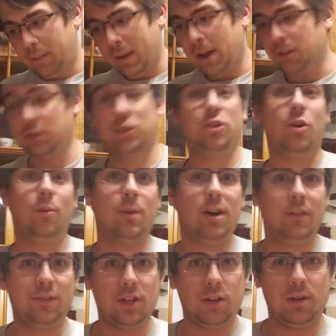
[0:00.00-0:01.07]
them out and show them
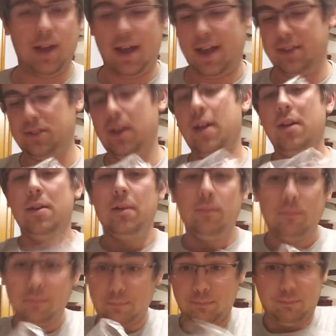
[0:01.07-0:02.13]
off to you guys.
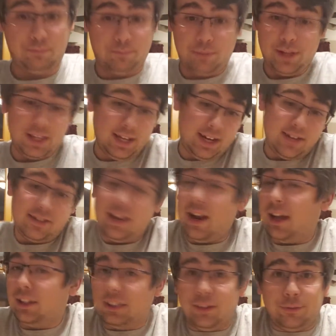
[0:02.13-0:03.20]
But like I said,
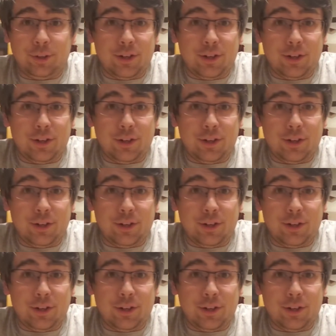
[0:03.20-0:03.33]
I love